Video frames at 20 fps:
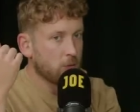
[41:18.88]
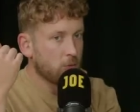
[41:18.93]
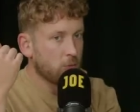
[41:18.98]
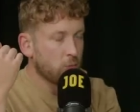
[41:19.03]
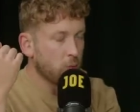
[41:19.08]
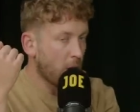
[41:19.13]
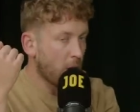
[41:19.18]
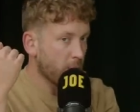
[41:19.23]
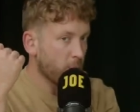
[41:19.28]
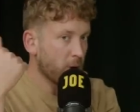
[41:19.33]

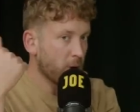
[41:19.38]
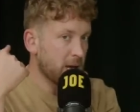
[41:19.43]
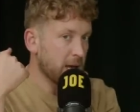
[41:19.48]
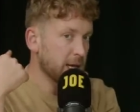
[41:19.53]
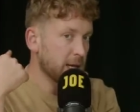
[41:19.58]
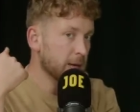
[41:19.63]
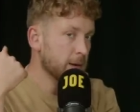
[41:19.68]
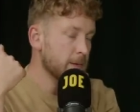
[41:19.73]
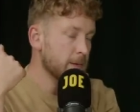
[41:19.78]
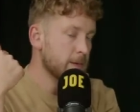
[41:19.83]

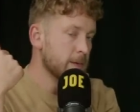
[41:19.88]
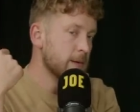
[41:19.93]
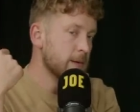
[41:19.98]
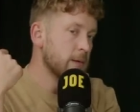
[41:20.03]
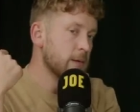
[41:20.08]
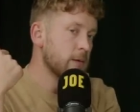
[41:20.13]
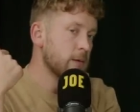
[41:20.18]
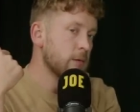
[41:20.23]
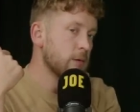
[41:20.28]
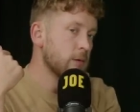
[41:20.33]
right-wing,
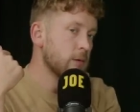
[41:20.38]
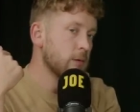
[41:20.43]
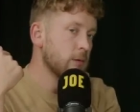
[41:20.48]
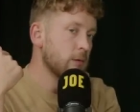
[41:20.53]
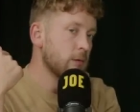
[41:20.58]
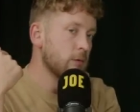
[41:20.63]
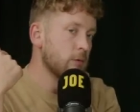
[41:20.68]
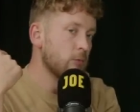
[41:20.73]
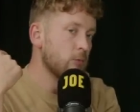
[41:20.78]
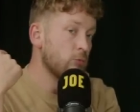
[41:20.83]

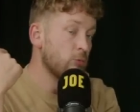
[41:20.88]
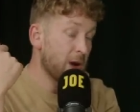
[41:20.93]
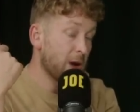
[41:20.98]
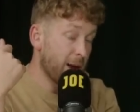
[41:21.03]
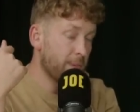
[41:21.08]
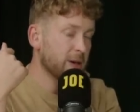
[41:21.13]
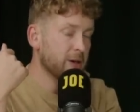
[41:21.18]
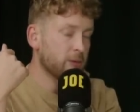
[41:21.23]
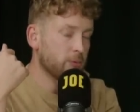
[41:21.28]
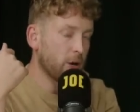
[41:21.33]

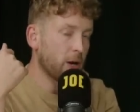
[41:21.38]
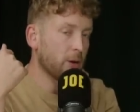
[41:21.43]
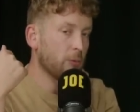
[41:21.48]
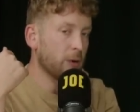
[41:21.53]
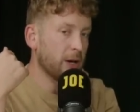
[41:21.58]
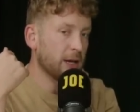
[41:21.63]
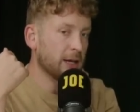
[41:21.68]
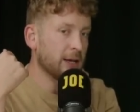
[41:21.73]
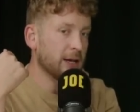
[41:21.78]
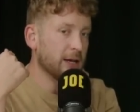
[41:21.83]
rabid
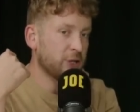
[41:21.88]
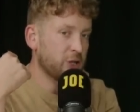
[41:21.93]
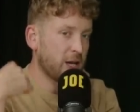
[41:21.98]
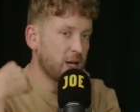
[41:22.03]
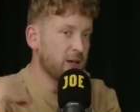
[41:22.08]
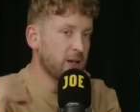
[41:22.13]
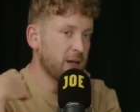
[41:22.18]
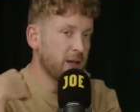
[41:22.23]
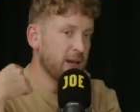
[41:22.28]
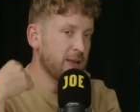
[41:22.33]
right-wing
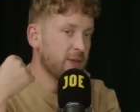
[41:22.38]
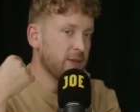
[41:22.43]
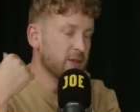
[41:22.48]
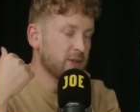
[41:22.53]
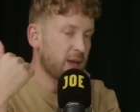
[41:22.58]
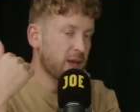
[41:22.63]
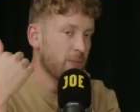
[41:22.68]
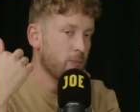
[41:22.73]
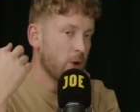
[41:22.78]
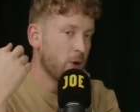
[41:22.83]
agenda in the
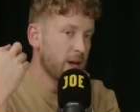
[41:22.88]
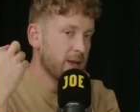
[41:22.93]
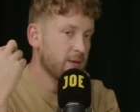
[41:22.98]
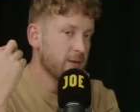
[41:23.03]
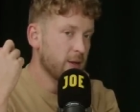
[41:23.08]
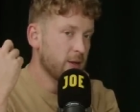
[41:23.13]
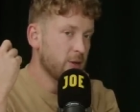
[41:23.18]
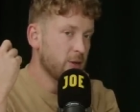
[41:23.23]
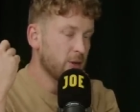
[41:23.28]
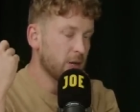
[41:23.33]
same way
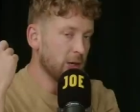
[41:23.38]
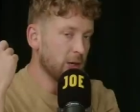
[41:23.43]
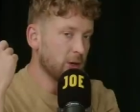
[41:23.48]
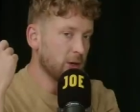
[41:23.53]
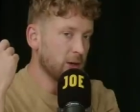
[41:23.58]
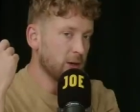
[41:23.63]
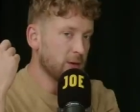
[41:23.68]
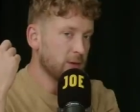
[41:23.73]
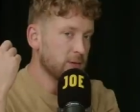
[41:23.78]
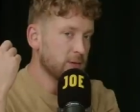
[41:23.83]
that you could
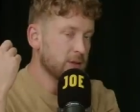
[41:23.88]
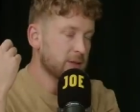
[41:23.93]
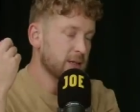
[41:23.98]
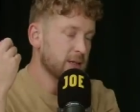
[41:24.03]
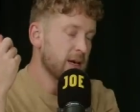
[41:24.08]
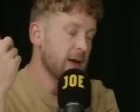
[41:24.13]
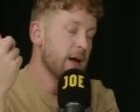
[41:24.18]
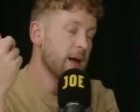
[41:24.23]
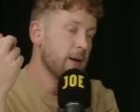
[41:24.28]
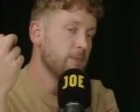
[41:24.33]
look at
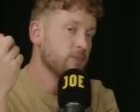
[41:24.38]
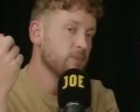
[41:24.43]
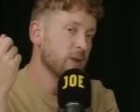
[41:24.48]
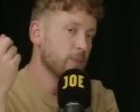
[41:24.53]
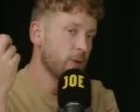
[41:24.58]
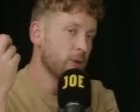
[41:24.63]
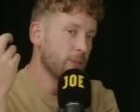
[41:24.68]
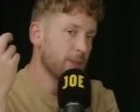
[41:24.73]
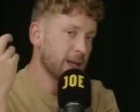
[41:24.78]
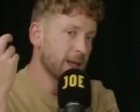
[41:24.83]

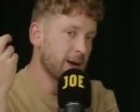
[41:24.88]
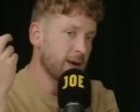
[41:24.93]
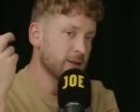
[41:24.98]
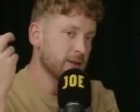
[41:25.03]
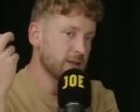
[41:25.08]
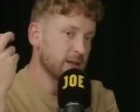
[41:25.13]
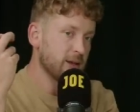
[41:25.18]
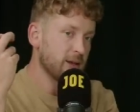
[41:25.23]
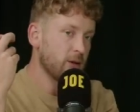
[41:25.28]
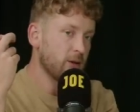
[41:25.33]
the
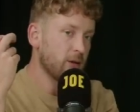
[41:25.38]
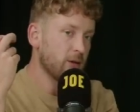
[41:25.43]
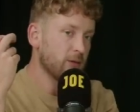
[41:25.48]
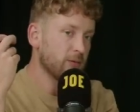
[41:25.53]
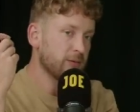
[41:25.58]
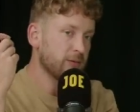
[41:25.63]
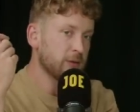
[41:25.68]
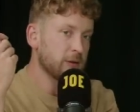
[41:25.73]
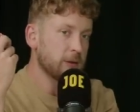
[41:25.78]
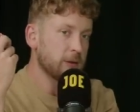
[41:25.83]
popularity
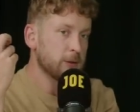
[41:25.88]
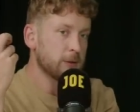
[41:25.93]
of